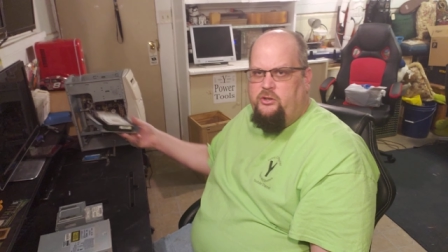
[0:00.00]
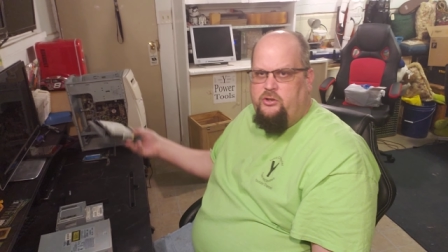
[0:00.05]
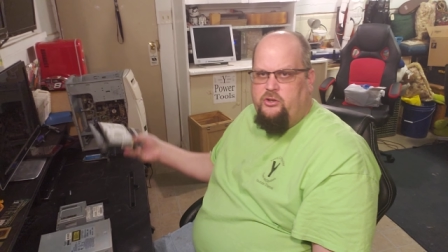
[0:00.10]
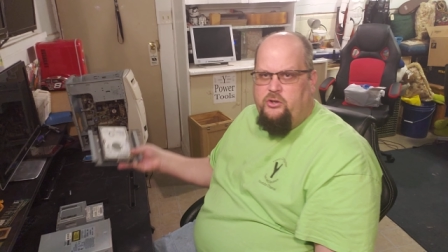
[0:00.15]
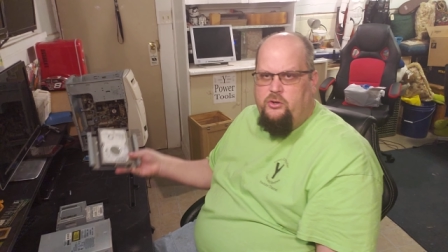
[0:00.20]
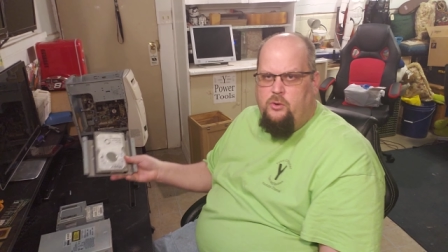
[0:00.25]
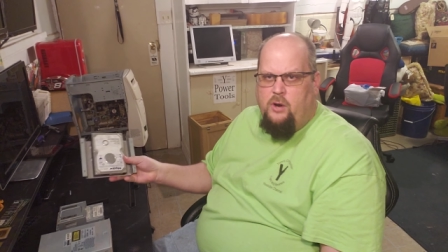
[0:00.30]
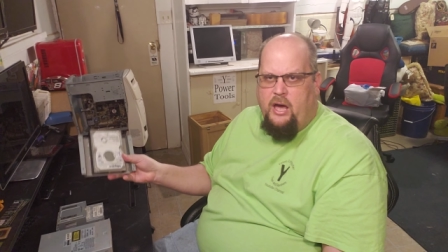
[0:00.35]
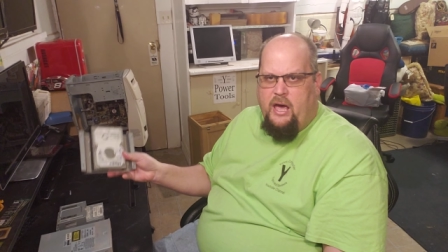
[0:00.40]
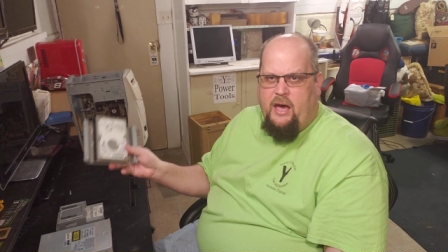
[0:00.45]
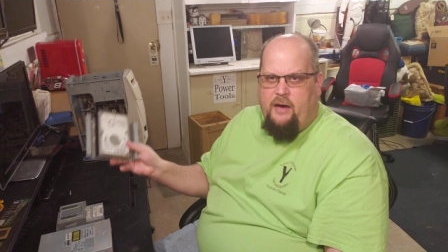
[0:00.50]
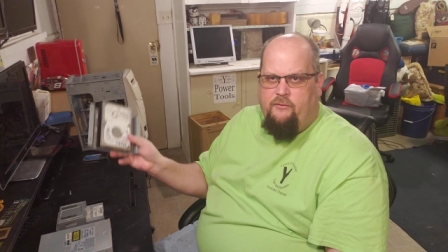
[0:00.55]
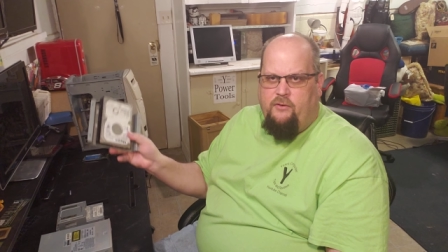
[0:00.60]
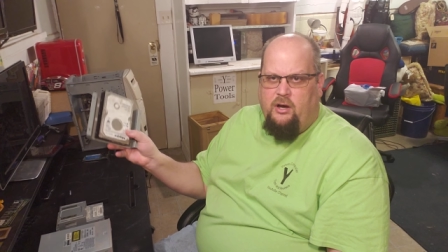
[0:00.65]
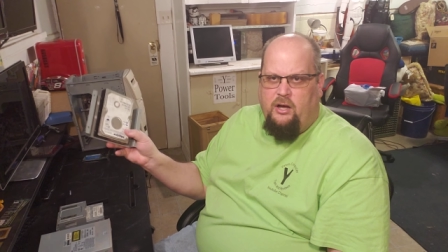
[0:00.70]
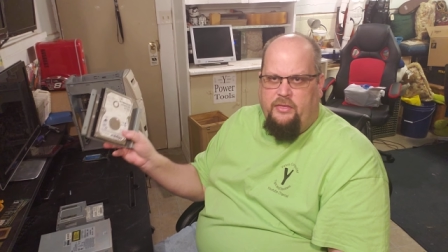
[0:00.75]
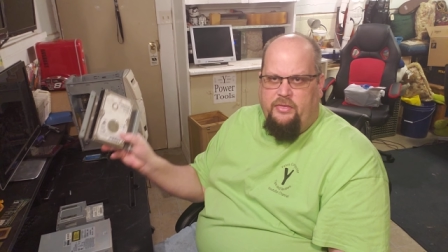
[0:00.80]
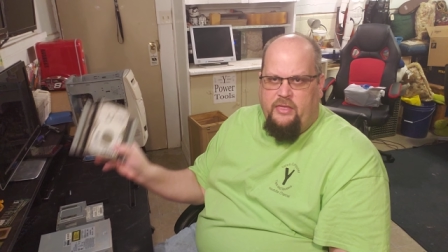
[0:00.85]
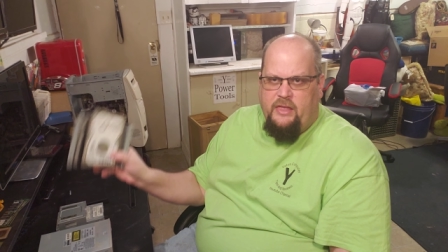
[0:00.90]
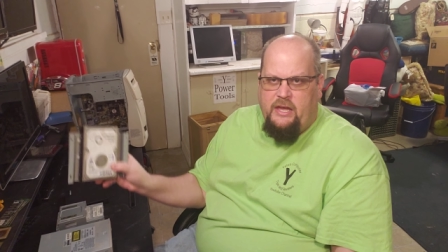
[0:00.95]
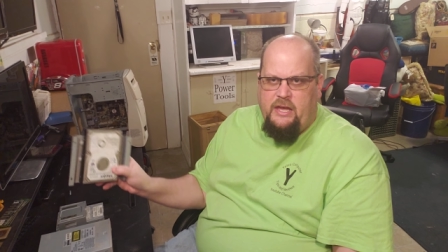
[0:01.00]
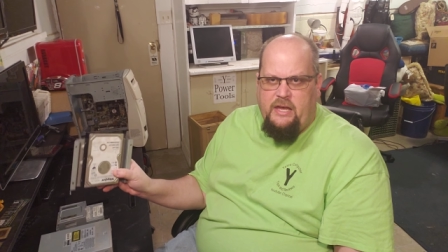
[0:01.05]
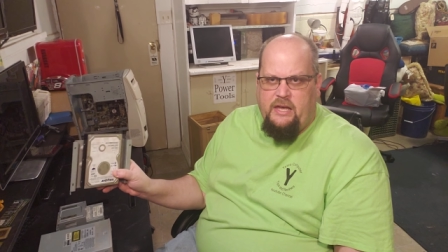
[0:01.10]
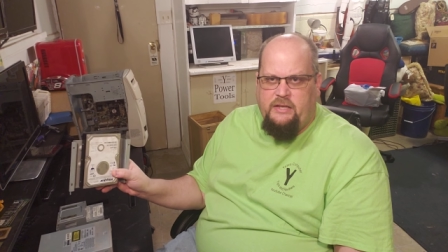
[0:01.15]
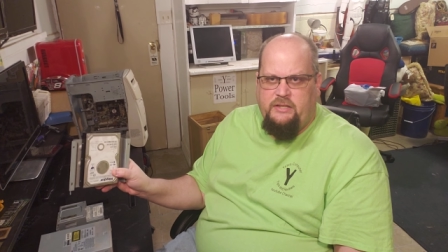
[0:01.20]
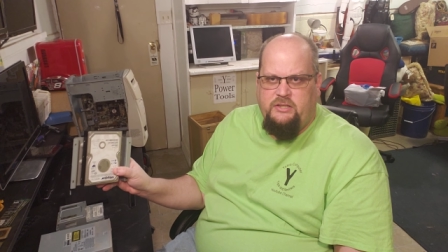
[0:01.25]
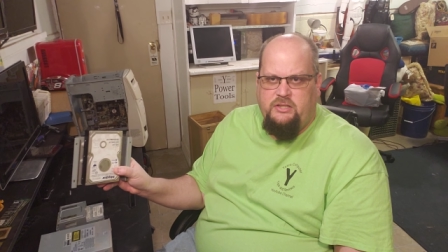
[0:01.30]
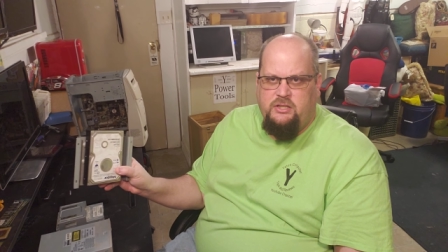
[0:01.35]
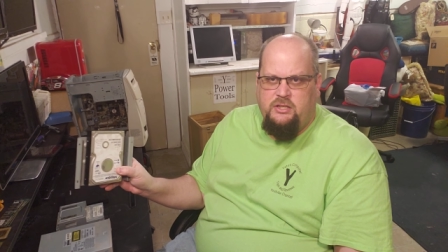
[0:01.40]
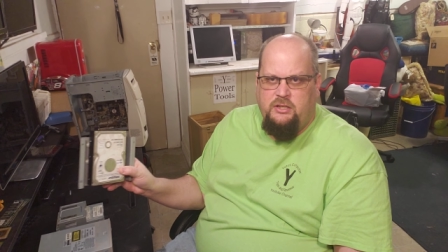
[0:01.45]
you have on
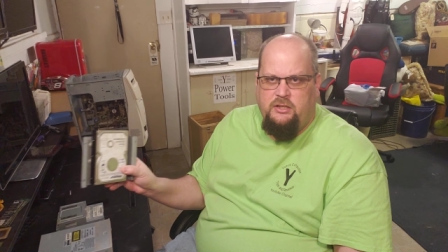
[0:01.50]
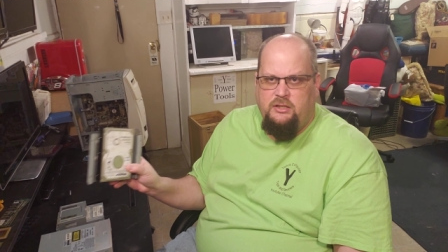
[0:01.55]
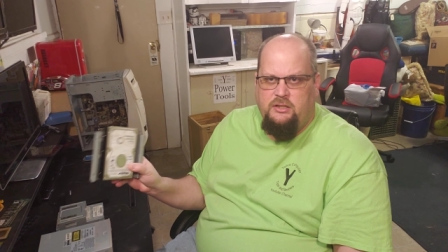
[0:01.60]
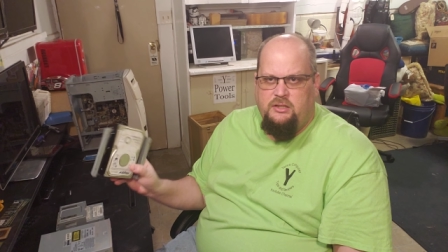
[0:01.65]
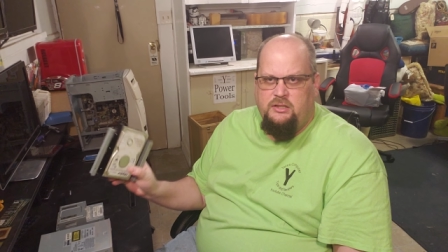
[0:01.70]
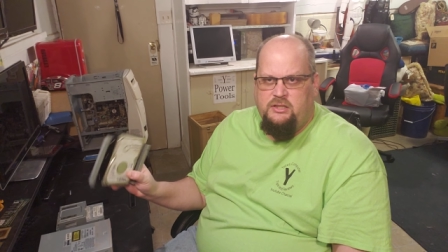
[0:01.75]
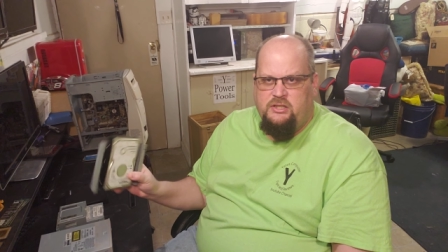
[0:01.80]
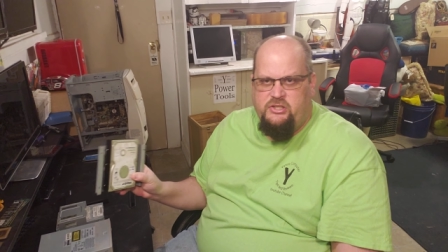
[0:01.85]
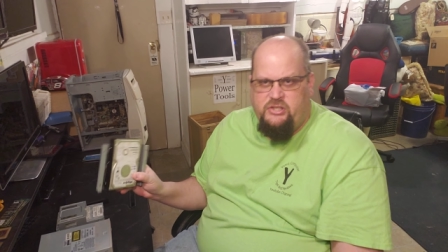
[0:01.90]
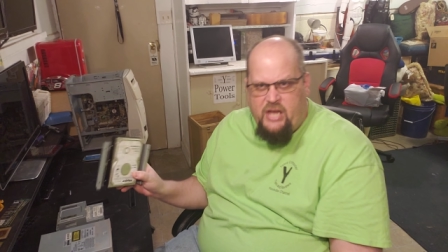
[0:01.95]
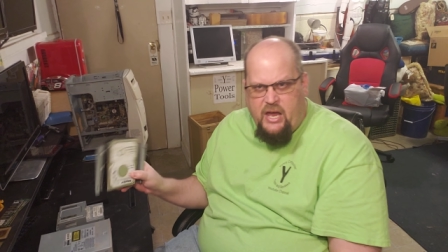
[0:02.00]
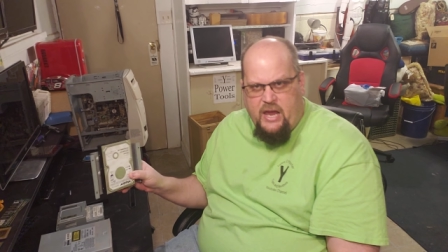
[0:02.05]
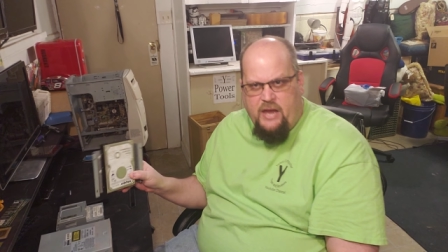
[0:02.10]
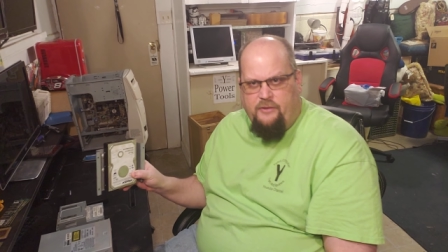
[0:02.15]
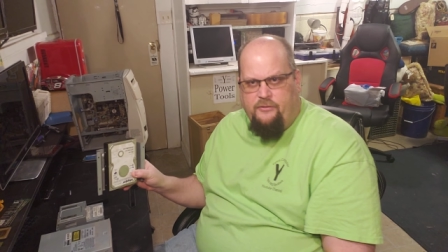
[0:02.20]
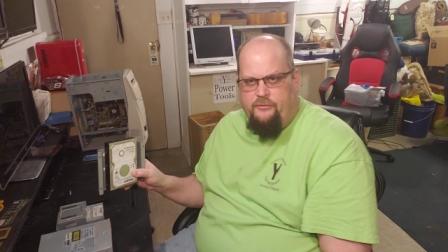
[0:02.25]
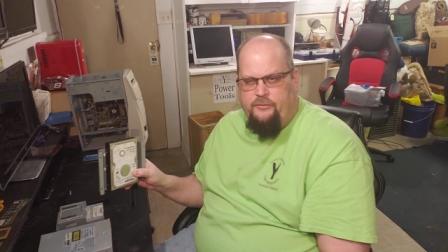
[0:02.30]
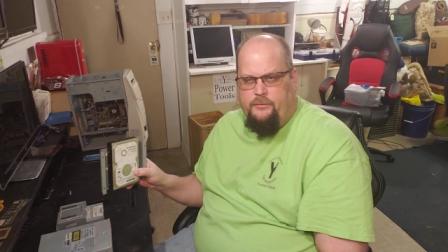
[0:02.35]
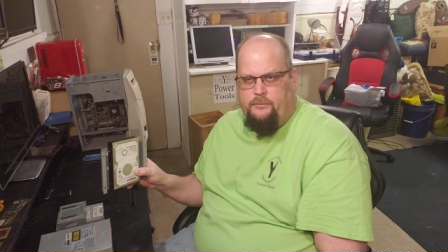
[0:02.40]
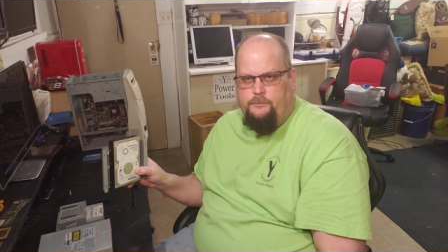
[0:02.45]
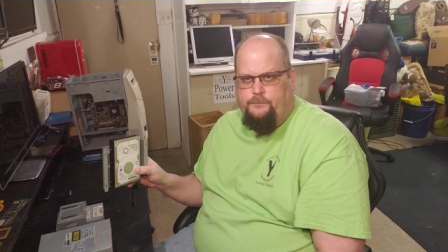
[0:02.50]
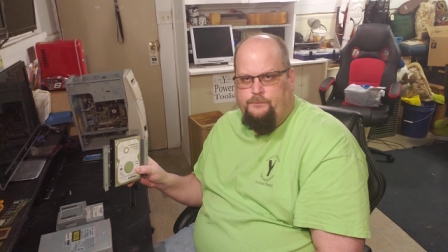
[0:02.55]
this safe.